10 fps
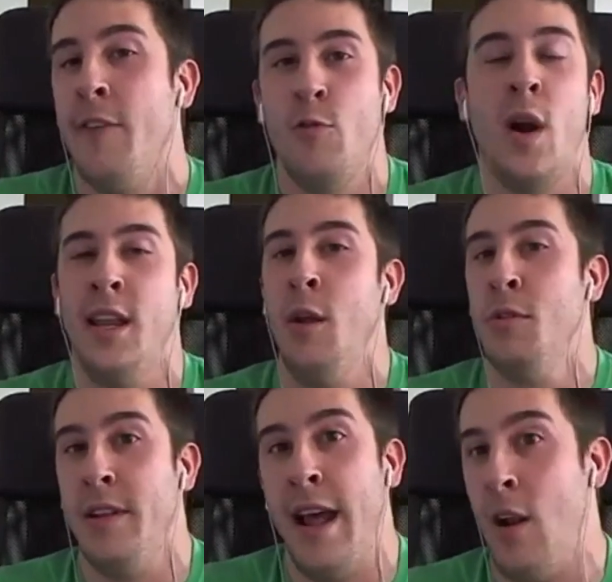not even want to
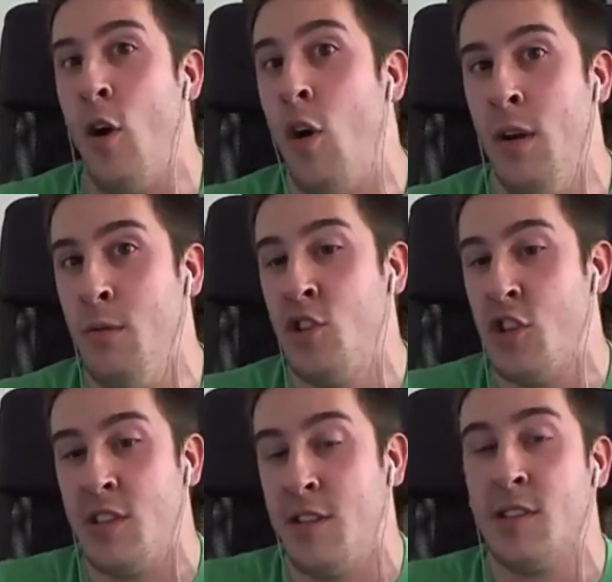use it at all. It was
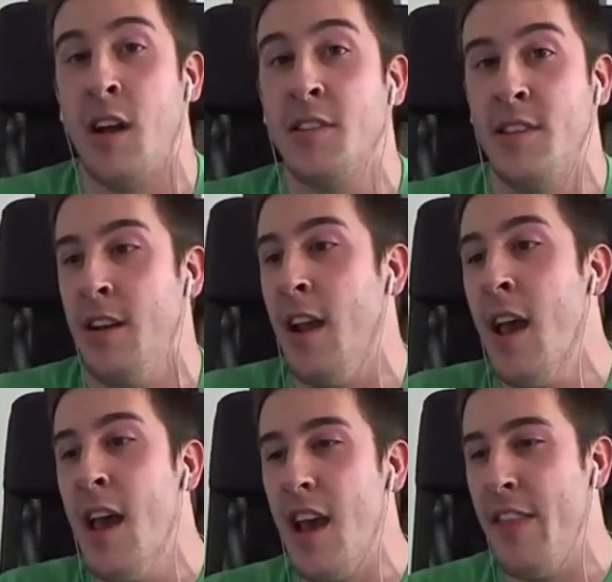just disgusting.
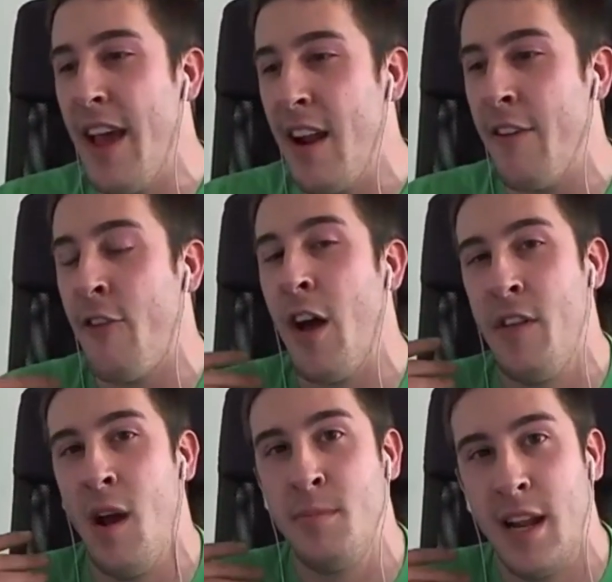And then I
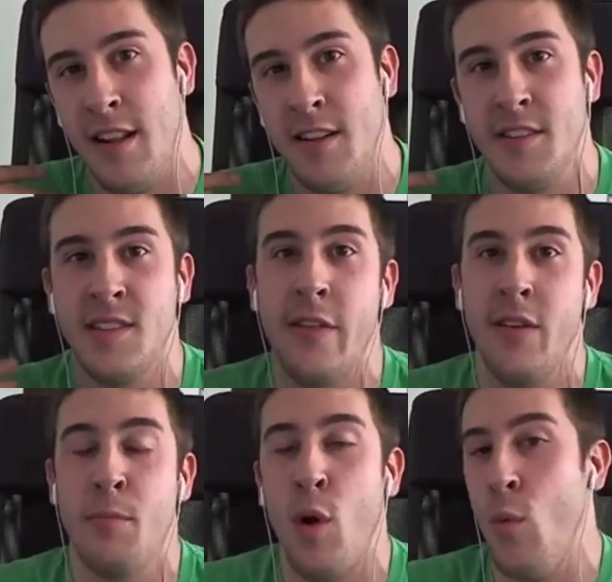finally updated it to
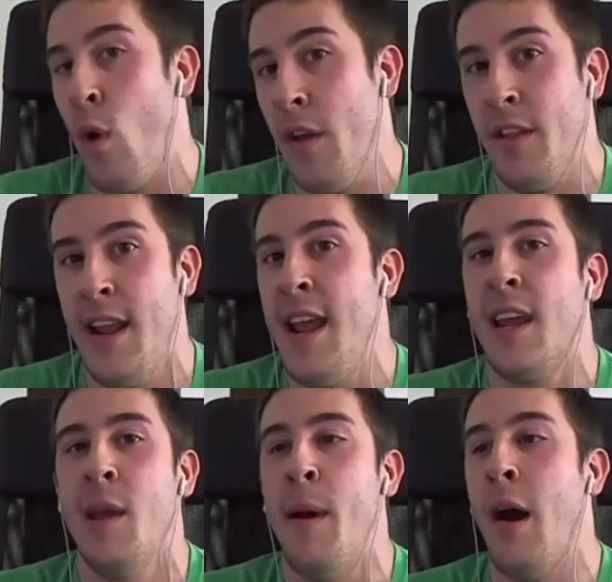7.1 the day
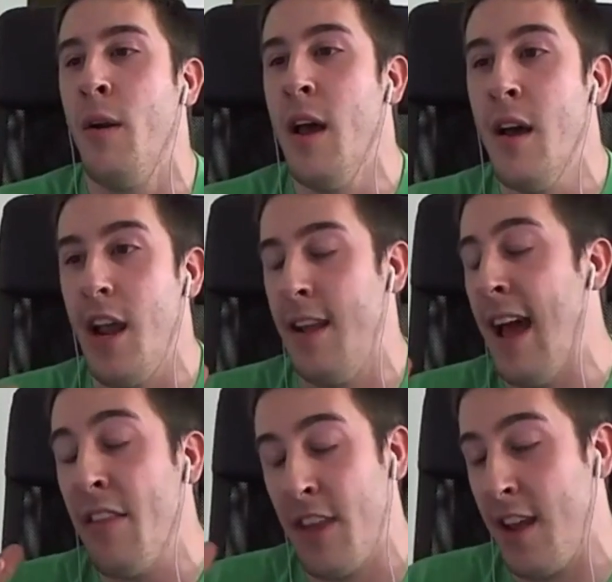it came out.
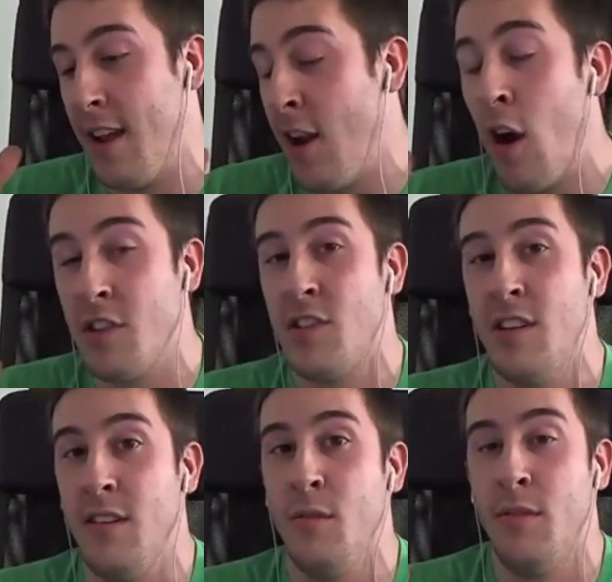And that thing, it
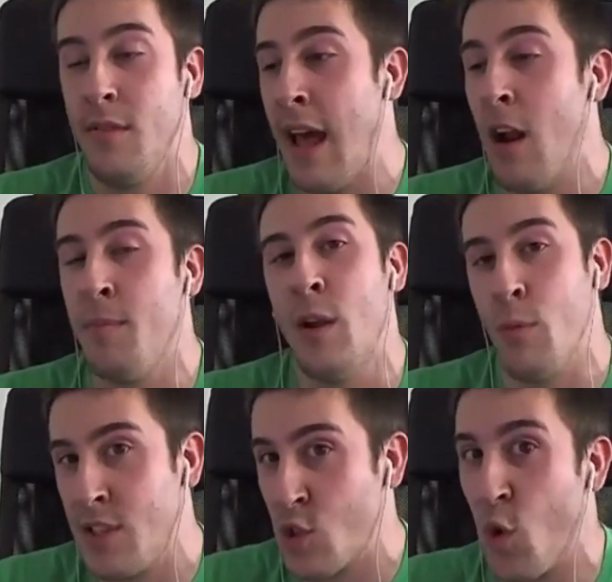honestly, that
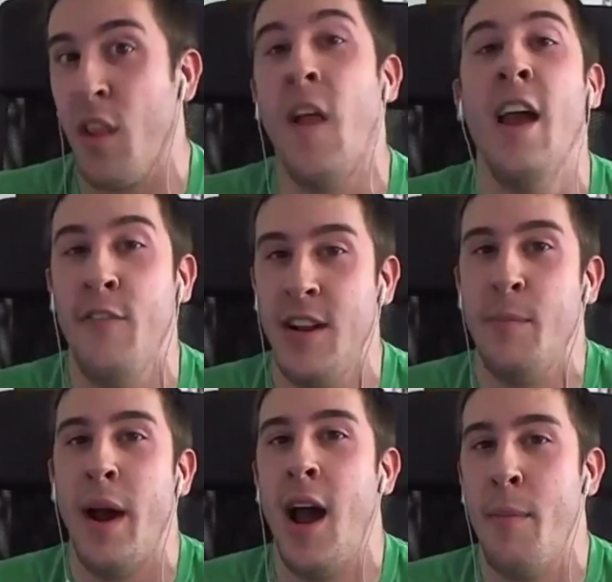update restored life
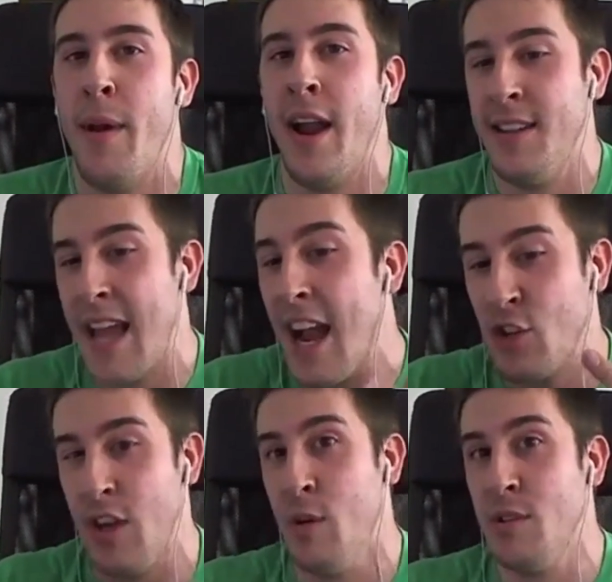into my iPad. It's
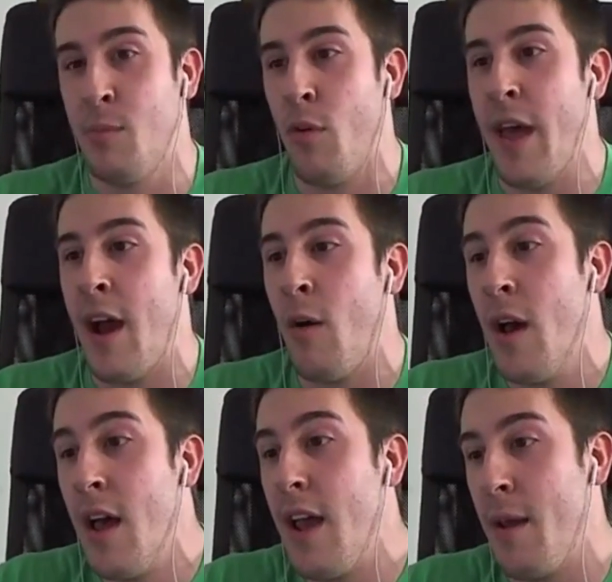actually usable
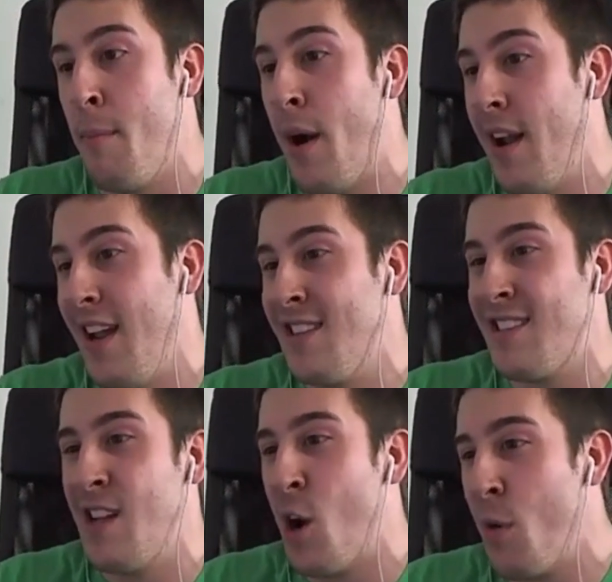now, but
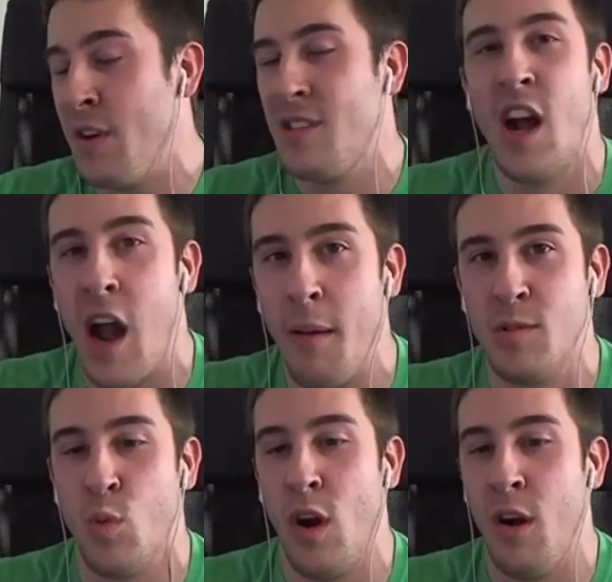it's still, there's
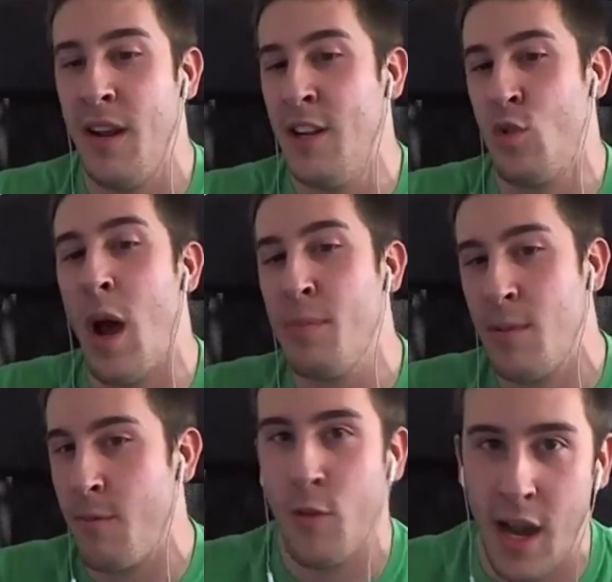times where it
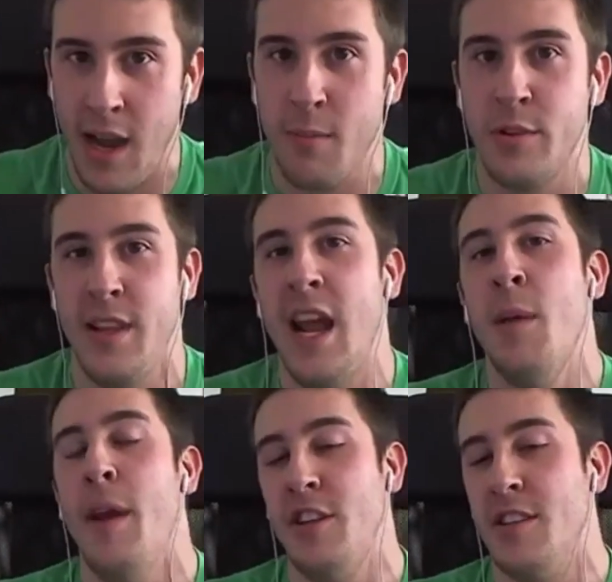drops some frames or the
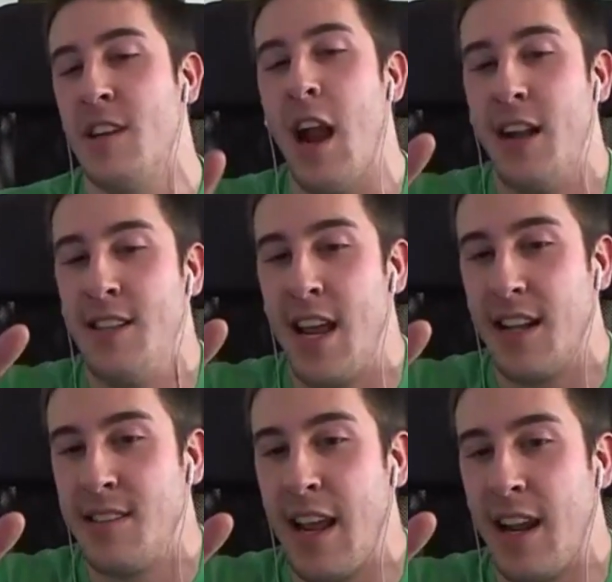animations kind of
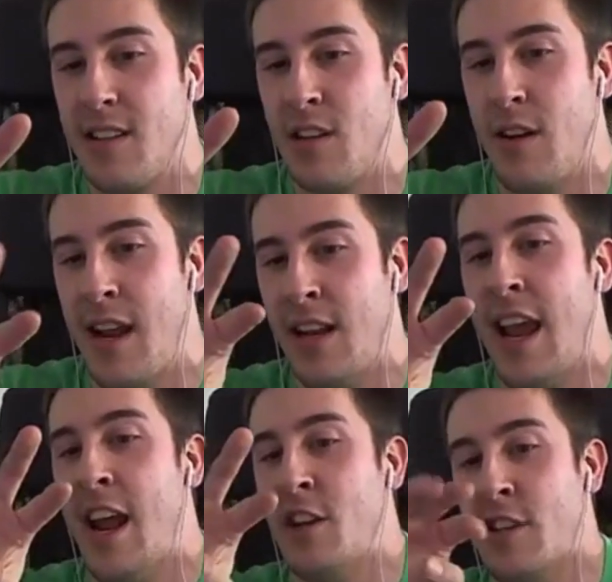take a second to
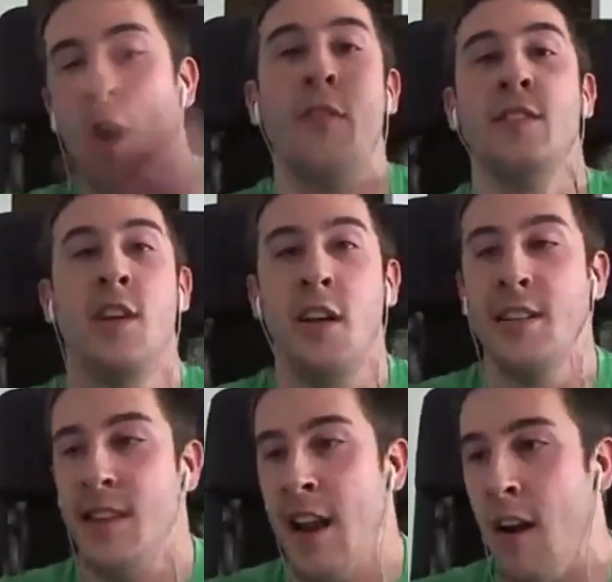engage. Then all of a
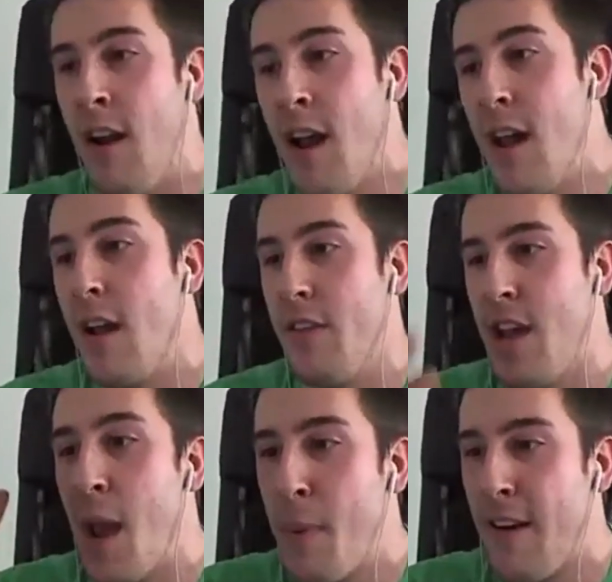sudden it's there.
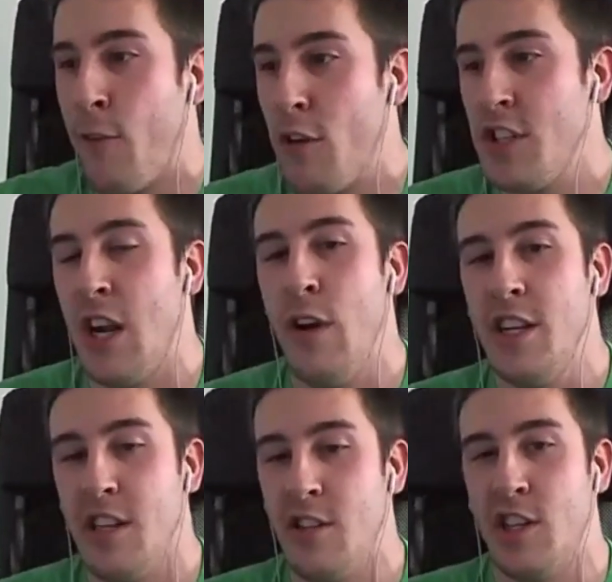The iPad 4th
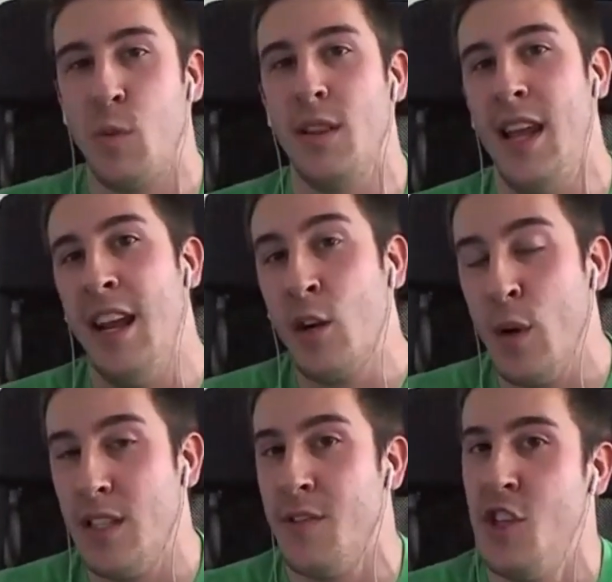generation, just with the
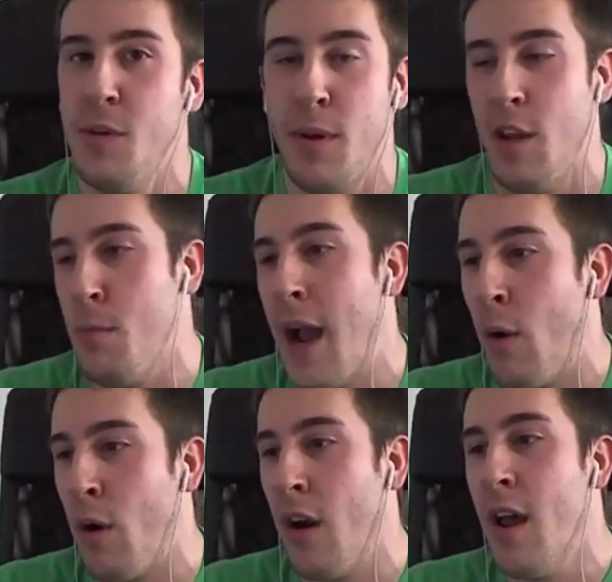increase of GPU
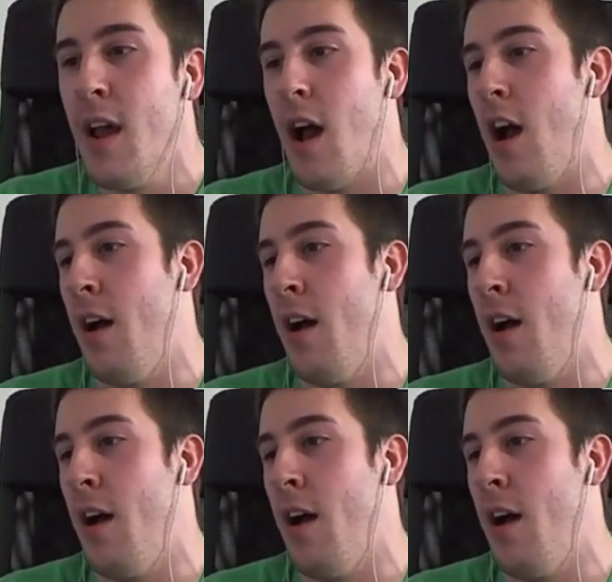power,